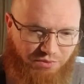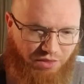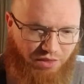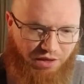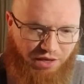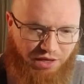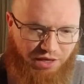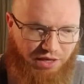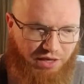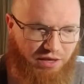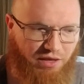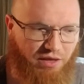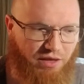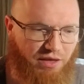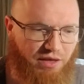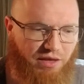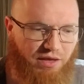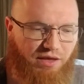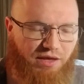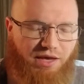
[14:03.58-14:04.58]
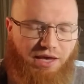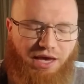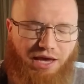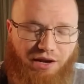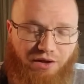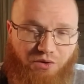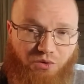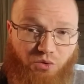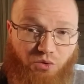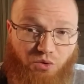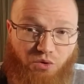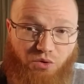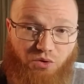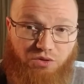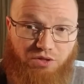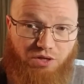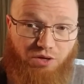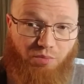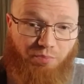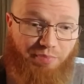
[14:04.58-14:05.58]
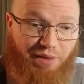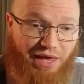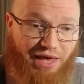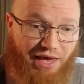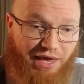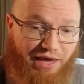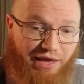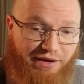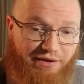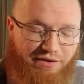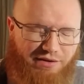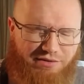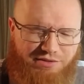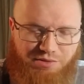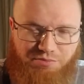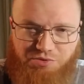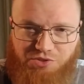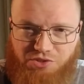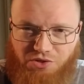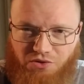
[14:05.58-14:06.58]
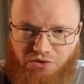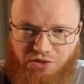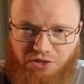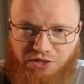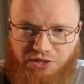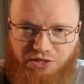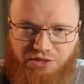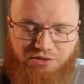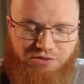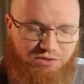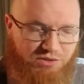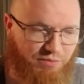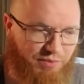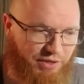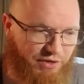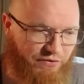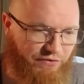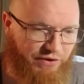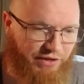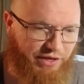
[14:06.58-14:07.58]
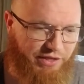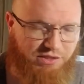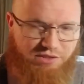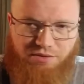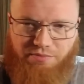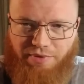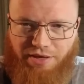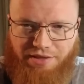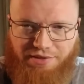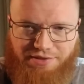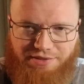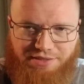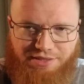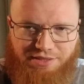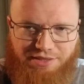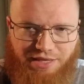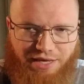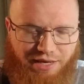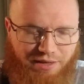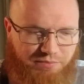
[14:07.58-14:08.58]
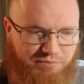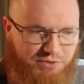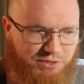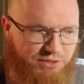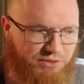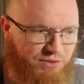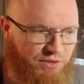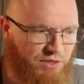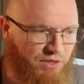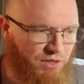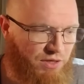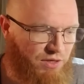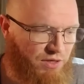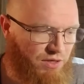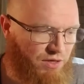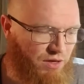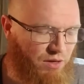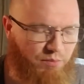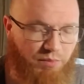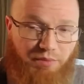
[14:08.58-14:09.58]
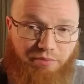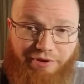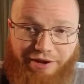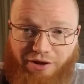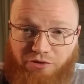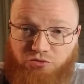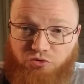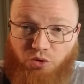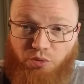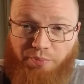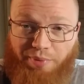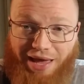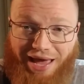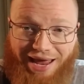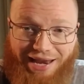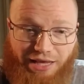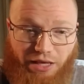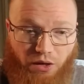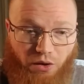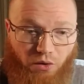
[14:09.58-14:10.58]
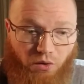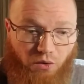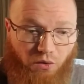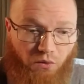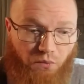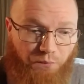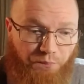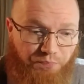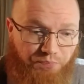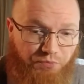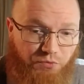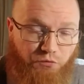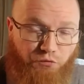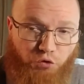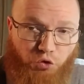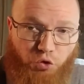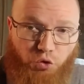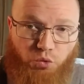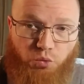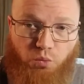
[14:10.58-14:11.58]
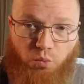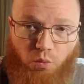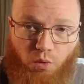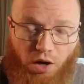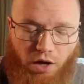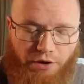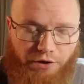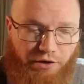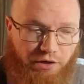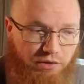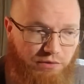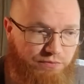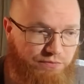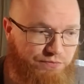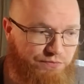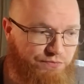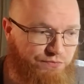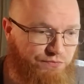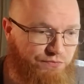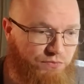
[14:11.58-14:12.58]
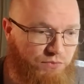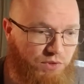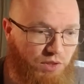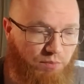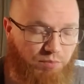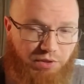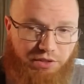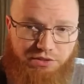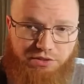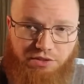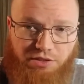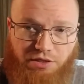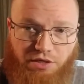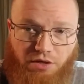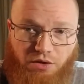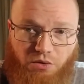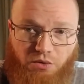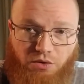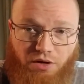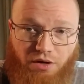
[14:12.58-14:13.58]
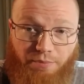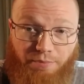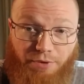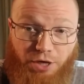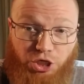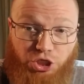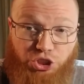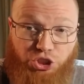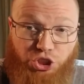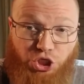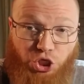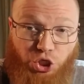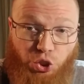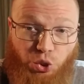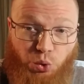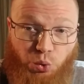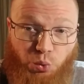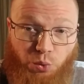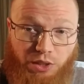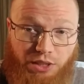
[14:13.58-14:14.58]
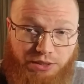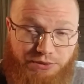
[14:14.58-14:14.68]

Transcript: thing, had a cool little bed, some solar, some internet, some LED lamps, maybe an outdoor patio, food, water, a place to go, number two,